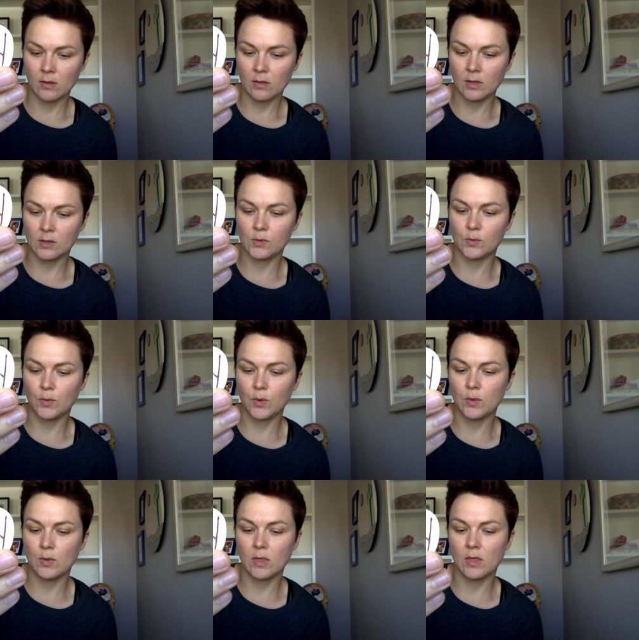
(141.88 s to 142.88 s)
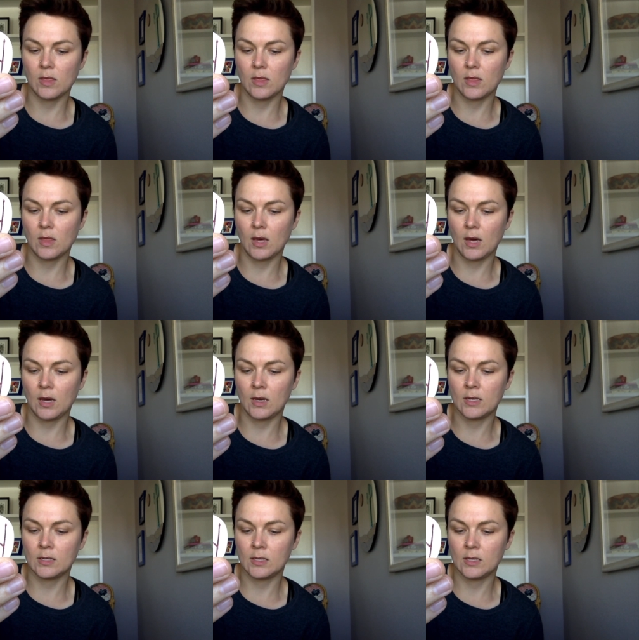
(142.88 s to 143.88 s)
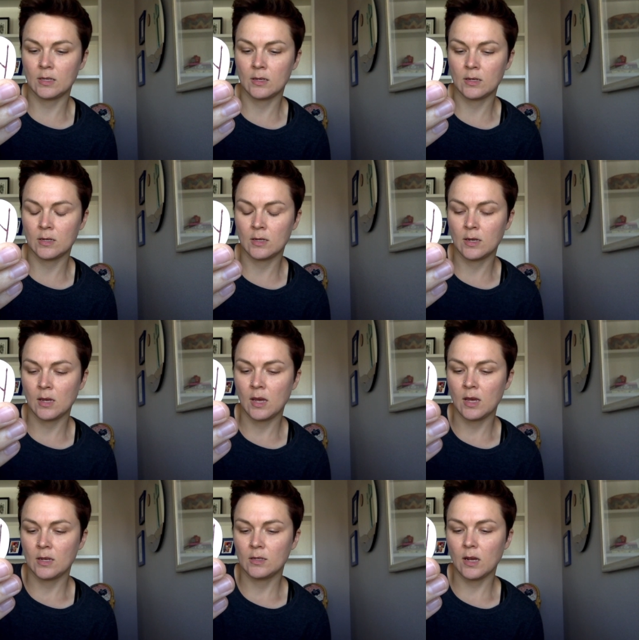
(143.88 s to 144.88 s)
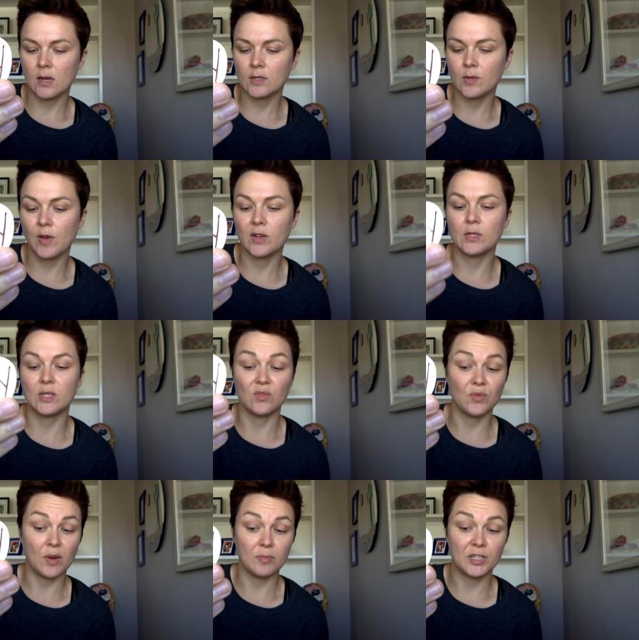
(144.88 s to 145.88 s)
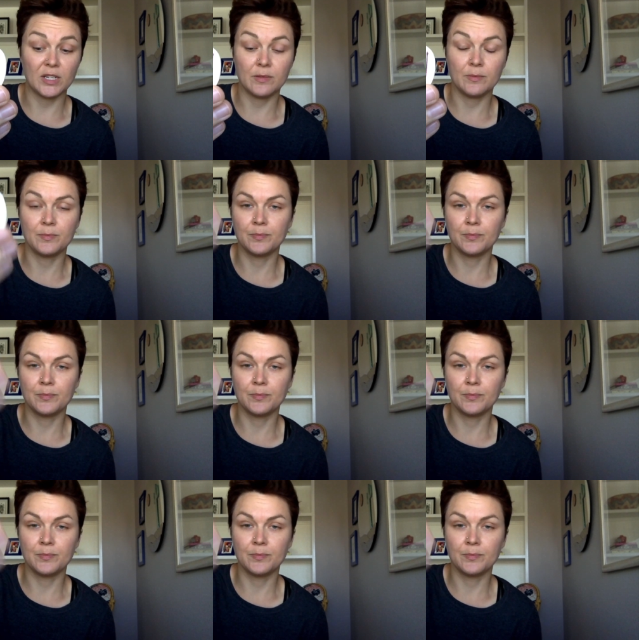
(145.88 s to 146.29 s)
this rune that talks about disruption.